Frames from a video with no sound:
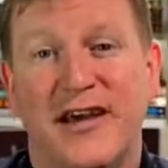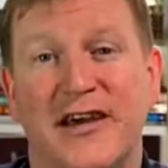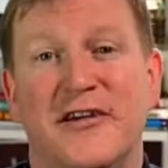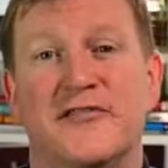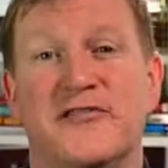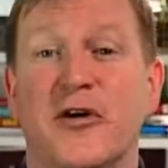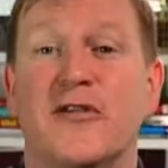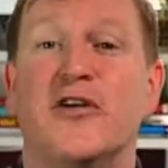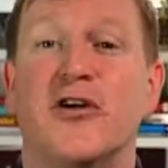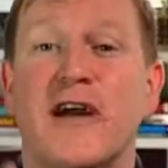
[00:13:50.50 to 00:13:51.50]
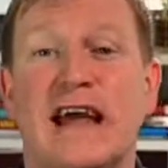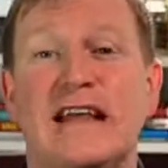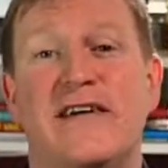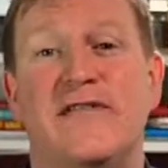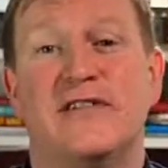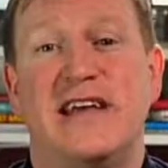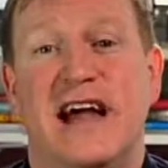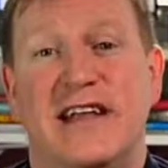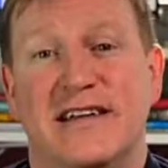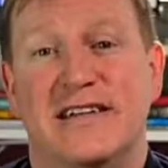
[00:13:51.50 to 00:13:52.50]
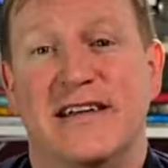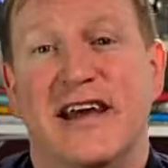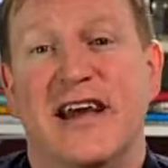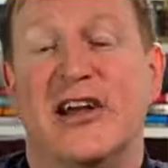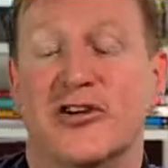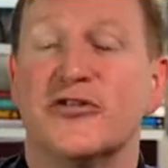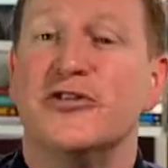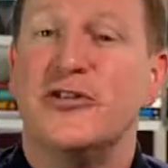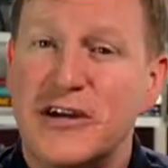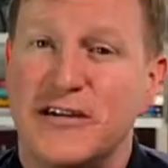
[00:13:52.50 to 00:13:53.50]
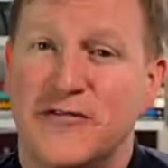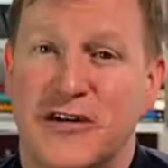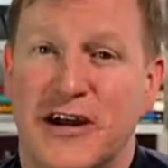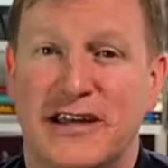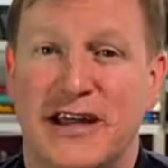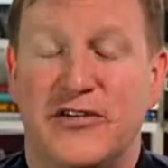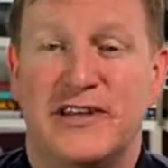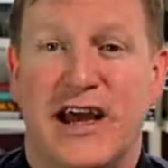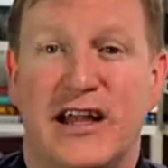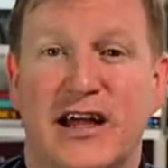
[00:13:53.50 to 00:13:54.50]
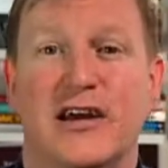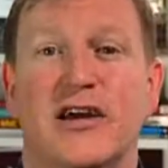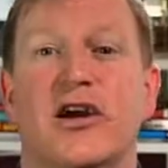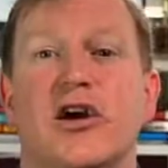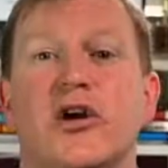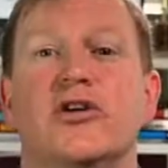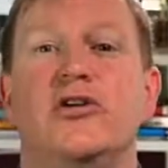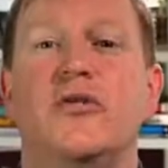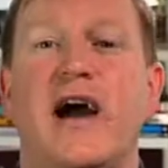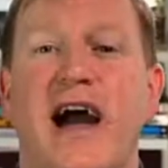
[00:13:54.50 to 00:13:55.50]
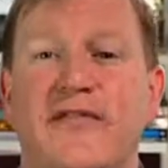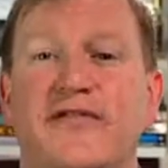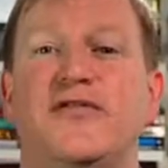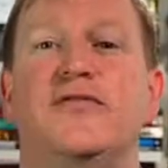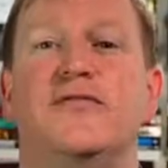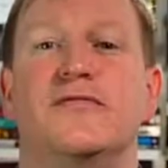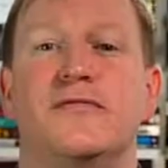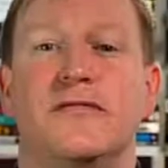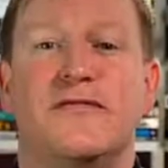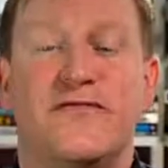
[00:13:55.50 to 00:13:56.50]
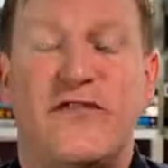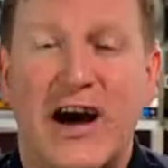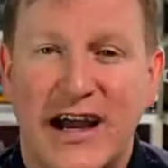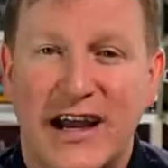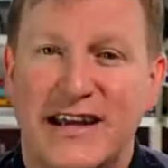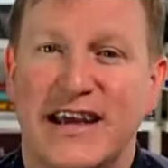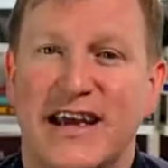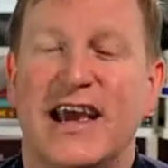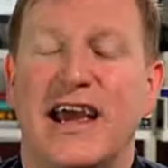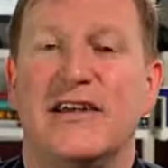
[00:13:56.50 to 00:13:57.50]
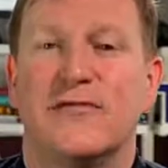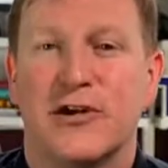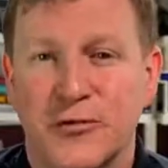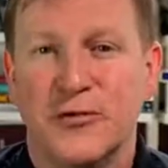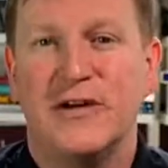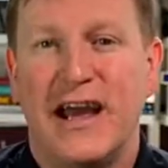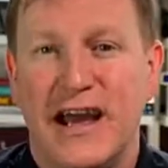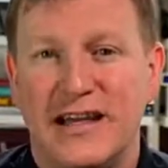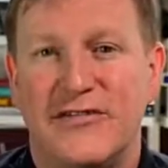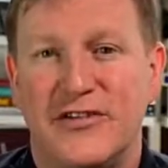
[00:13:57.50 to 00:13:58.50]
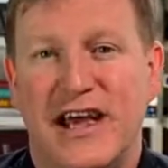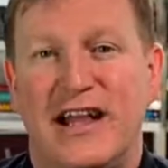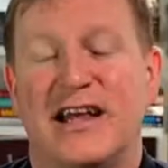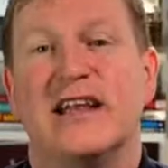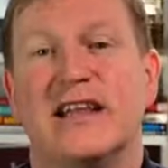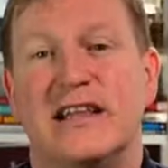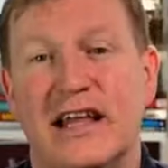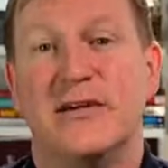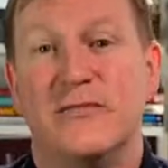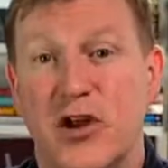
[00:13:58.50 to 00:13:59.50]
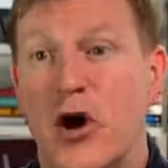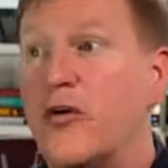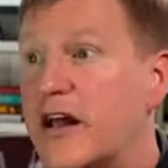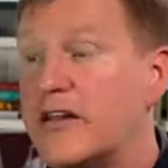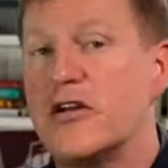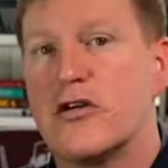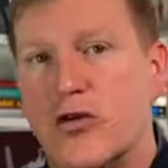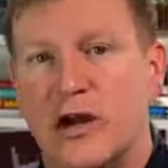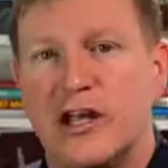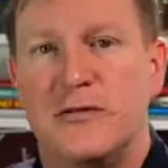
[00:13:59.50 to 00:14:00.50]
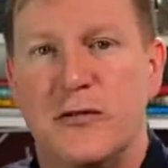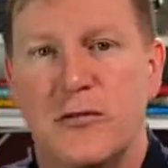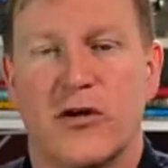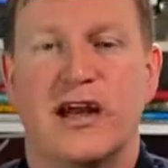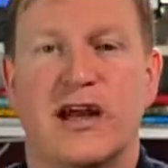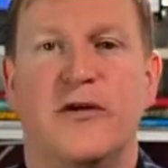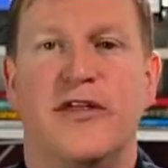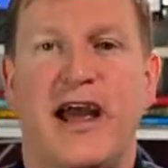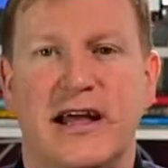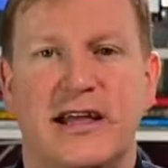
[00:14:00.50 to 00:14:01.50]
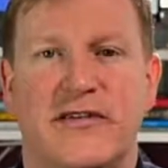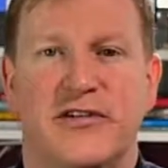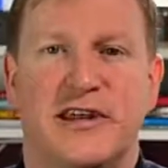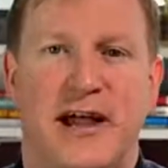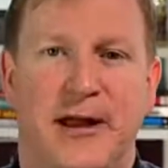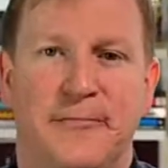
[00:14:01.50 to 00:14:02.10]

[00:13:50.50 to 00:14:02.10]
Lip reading: So if you're A-level talent and you're looking for A-level talent, you have to find and recruit A-level talent and let them know that they're going to be working with A-level talent.